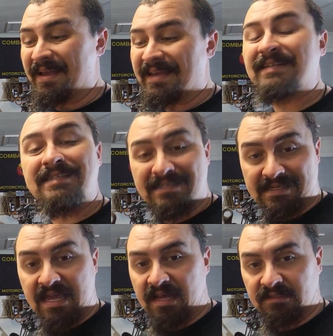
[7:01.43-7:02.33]
guess is
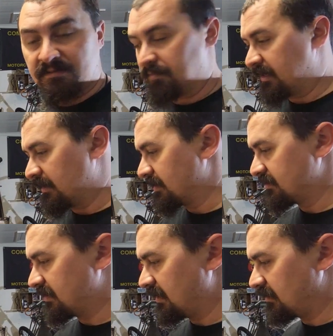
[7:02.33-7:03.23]
yes,
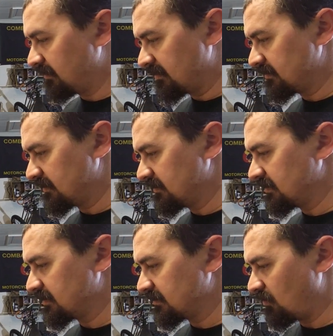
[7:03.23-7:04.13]
because the
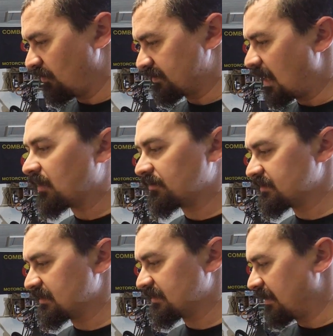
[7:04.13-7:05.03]
clearances or the
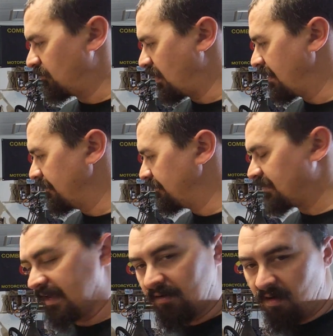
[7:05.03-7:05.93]
tolerances I
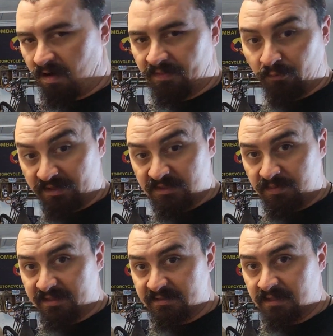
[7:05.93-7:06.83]
think on the wrist
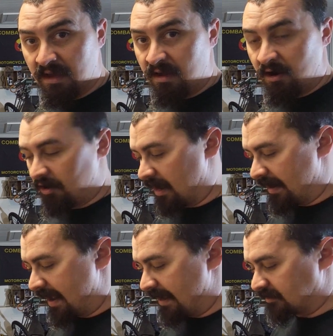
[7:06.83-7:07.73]
pins are
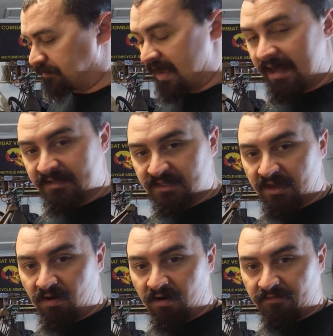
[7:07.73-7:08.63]
not as bad as they
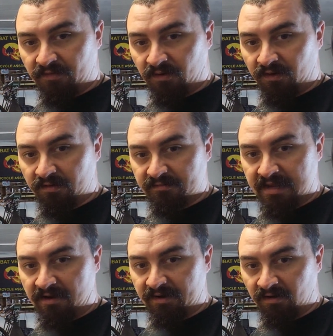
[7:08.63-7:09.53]
are for
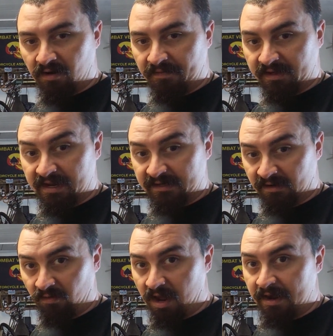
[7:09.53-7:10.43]
down here on the connecting
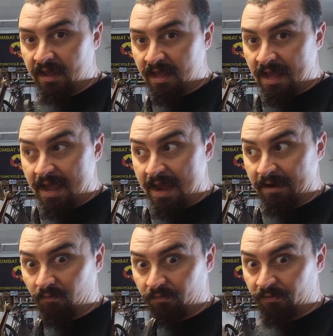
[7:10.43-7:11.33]
rod. I
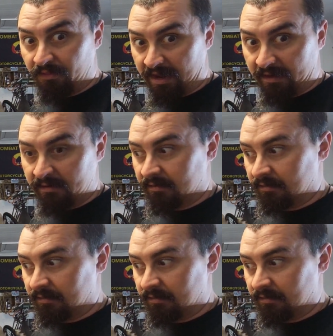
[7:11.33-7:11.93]
don't think.